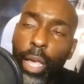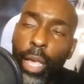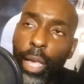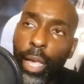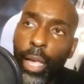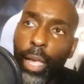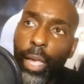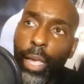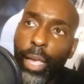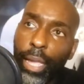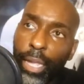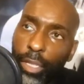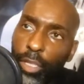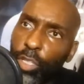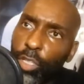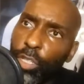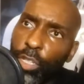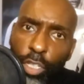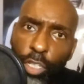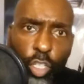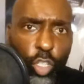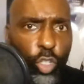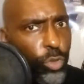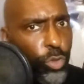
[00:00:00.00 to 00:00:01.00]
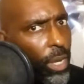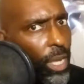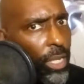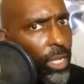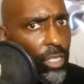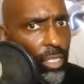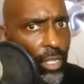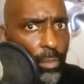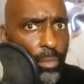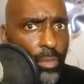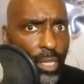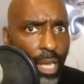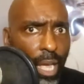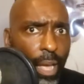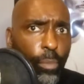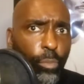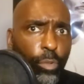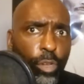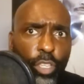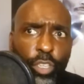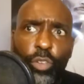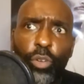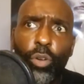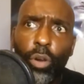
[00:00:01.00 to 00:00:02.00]
It's good stress
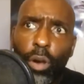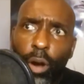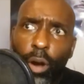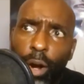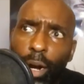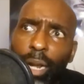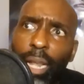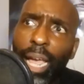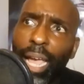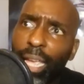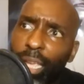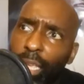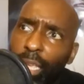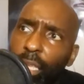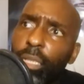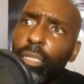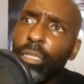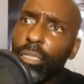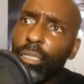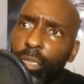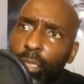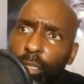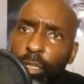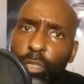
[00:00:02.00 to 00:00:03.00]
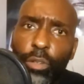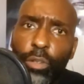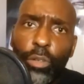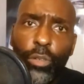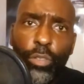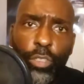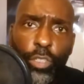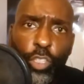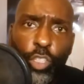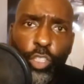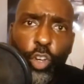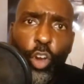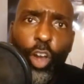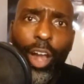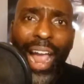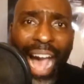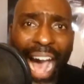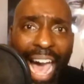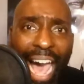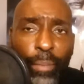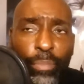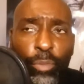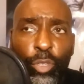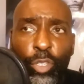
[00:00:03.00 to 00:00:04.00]
sometimes when you are, like, you know, you're
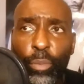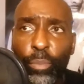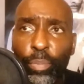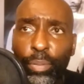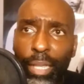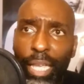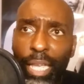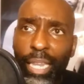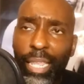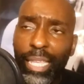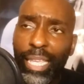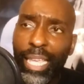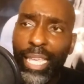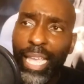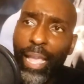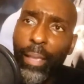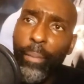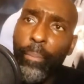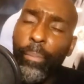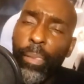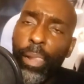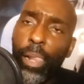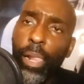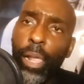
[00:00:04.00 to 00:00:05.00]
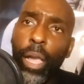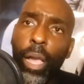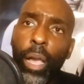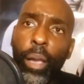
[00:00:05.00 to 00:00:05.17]
hyped to play the game.